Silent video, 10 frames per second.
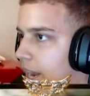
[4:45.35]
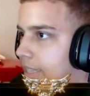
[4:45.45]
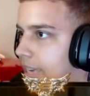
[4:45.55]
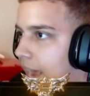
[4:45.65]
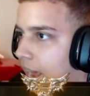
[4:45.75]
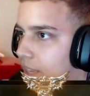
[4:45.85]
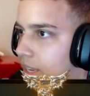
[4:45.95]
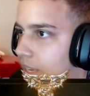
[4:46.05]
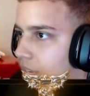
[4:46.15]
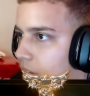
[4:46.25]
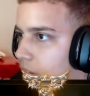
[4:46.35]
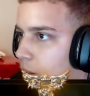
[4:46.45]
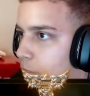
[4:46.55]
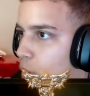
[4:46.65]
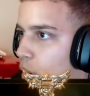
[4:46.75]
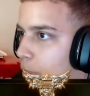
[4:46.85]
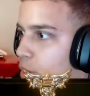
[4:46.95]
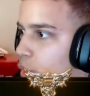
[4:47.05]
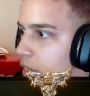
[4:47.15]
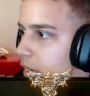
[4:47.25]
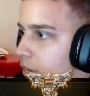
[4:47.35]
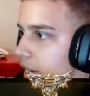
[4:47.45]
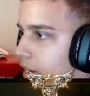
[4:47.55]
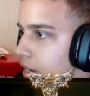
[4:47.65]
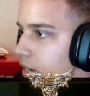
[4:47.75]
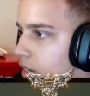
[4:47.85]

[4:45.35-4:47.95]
Talon. Bro, I'm cooking right now.